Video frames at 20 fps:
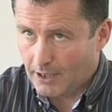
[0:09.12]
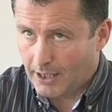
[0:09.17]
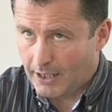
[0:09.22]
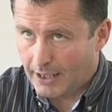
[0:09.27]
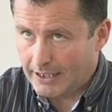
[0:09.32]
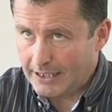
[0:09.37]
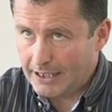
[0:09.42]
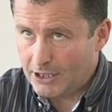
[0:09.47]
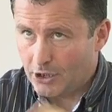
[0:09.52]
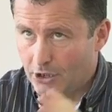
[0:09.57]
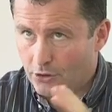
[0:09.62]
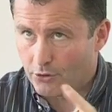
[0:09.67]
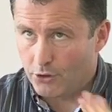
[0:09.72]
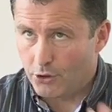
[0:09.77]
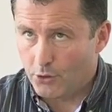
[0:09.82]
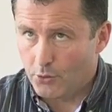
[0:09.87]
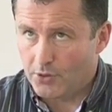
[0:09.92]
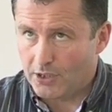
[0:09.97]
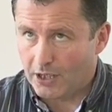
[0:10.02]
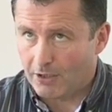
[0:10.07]
And I need to
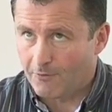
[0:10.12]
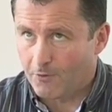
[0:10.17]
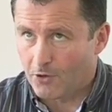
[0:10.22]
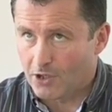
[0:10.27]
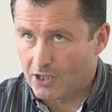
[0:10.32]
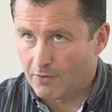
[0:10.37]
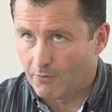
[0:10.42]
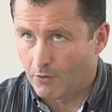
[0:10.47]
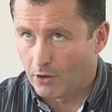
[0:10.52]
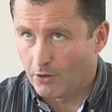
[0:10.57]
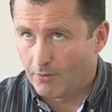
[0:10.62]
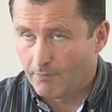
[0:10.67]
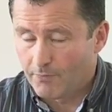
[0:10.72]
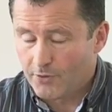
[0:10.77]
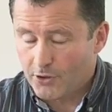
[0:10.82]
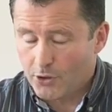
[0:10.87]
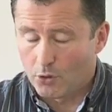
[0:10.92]
introduce that first of all.